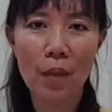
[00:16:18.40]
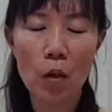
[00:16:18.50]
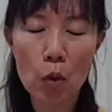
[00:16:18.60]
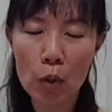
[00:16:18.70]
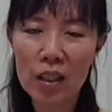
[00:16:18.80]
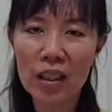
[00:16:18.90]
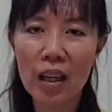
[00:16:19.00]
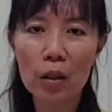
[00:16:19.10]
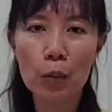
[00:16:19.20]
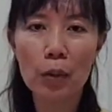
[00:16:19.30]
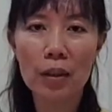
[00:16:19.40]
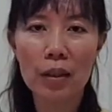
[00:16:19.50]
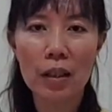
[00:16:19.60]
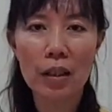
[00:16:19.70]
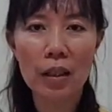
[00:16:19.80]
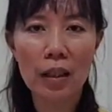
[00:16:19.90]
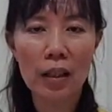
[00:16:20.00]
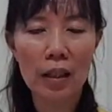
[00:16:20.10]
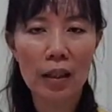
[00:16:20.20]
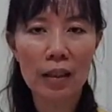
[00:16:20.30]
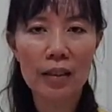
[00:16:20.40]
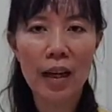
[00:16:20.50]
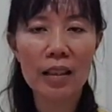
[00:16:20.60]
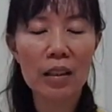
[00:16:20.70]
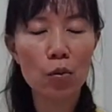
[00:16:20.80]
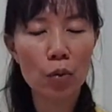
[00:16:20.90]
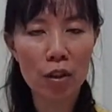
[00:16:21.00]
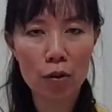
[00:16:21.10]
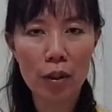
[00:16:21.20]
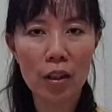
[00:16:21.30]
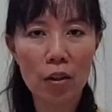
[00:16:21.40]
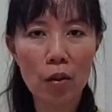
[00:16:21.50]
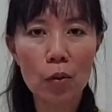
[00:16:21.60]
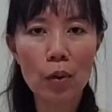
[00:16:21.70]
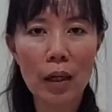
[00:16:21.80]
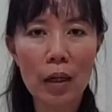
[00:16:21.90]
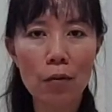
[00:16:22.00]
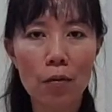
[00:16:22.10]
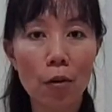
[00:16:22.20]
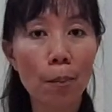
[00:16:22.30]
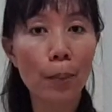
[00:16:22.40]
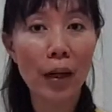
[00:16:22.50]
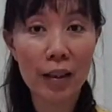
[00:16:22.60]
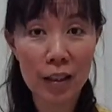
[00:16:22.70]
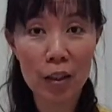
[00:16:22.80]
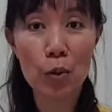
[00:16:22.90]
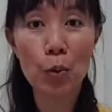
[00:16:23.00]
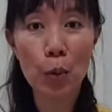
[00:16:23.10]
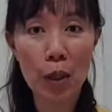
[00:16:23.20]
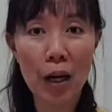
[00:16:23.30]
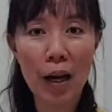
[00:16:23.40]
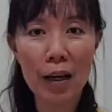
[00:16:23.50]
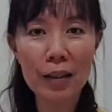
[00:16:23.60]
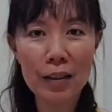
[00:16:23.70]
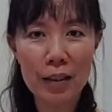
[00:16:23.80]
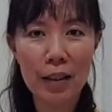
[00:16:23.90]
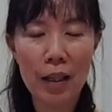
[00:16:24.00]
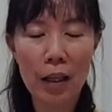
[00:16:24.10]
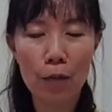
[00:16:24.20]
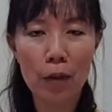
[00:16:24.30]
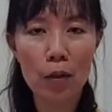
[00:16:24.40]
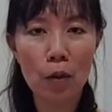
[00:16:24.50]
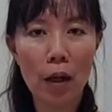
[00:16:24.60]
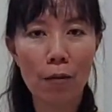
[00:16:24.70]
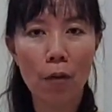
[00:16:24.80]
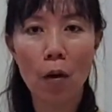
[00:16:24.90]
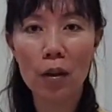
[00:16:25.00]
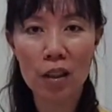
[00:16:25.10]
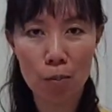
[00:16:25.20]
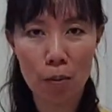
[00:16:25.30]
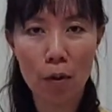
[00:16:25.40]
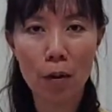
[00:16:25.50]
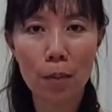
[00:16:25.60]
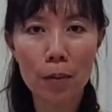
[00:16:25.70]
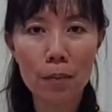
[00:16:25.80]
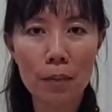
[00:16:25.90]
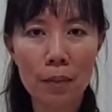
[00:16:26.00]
So in other words, it doesn't restrict you, okay, from practice yoga, even you have all these problems.